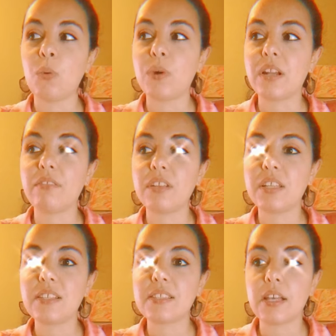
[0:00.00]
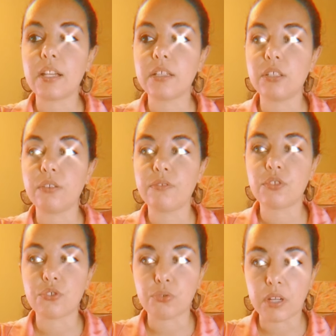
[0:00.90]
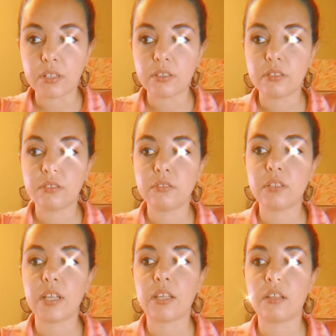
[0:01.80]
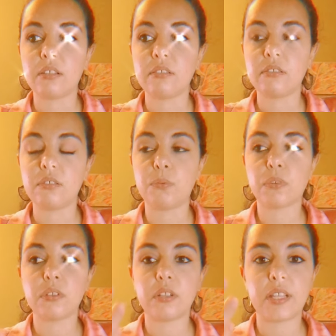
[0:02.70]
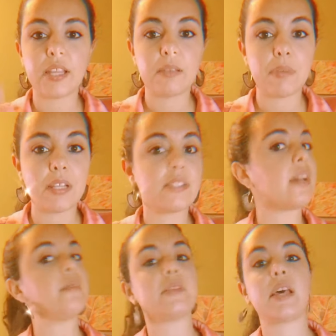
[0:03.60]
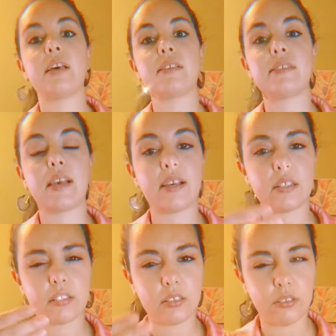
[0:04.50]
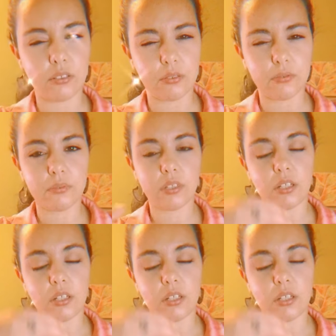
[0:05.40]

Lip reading: whatever it is that you've struggled, and the World Arcana many times has that, you know,